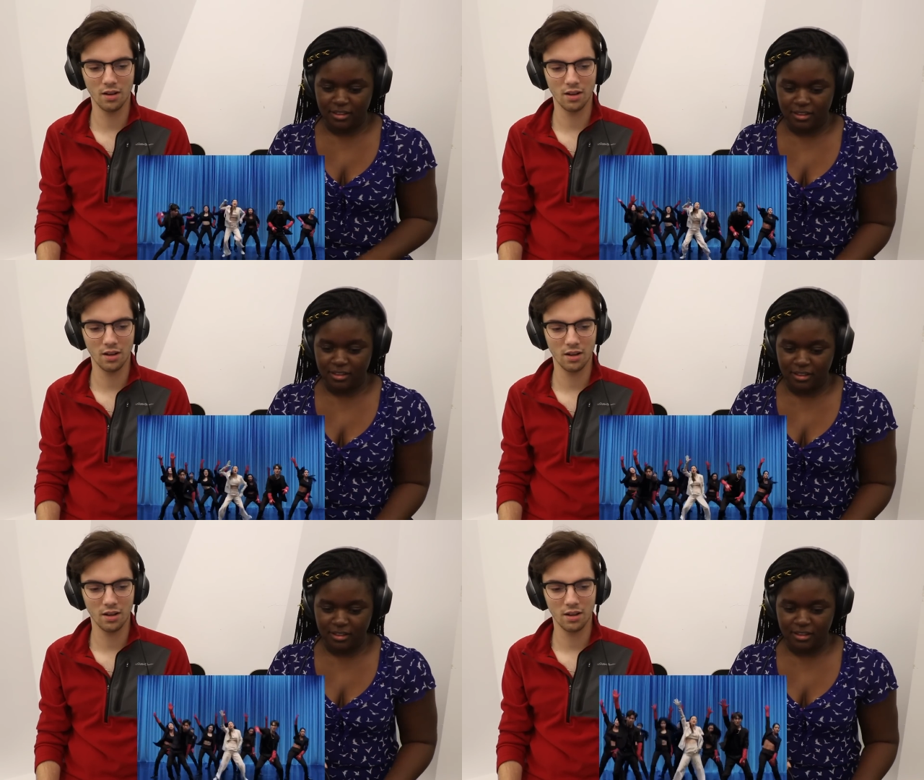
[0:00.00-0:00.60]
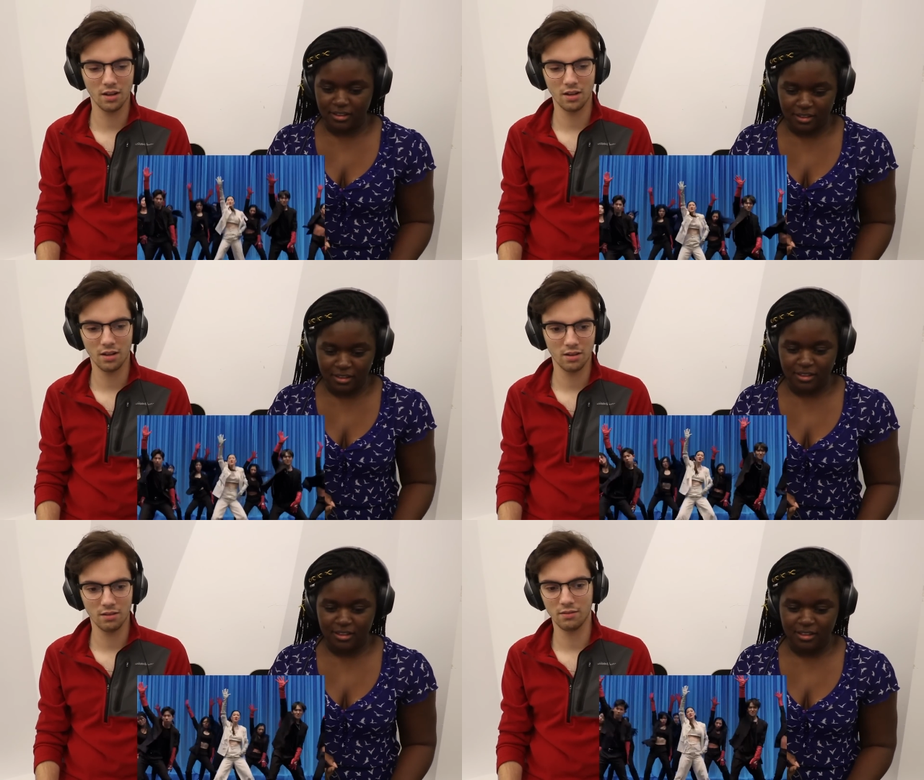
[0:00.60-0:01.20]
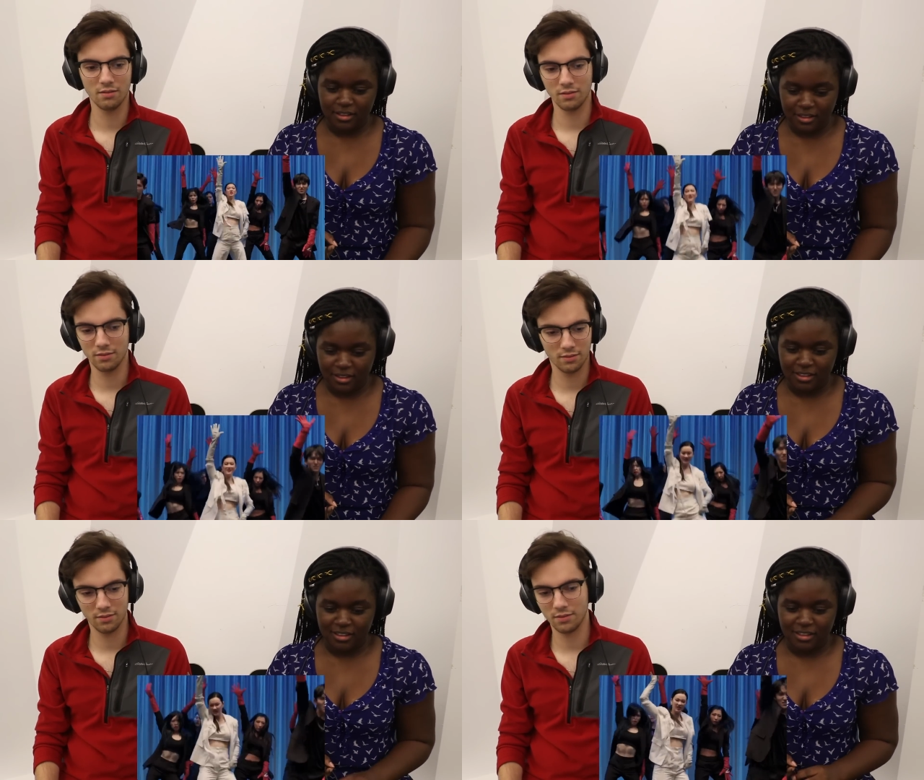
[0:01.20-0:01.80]

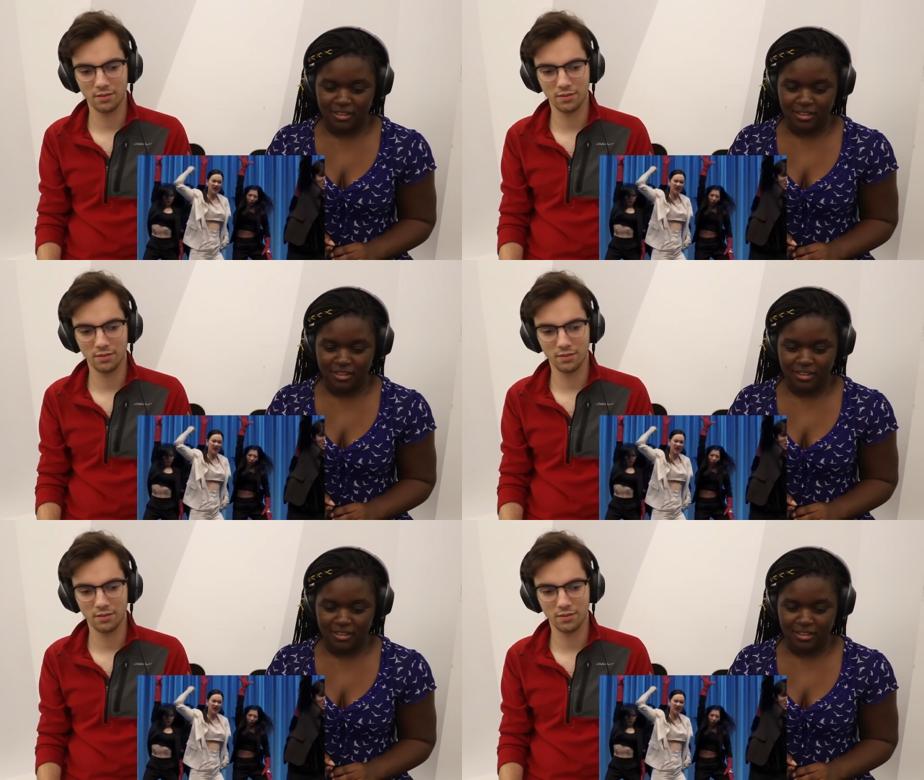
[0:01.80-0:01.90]
(no one is talking)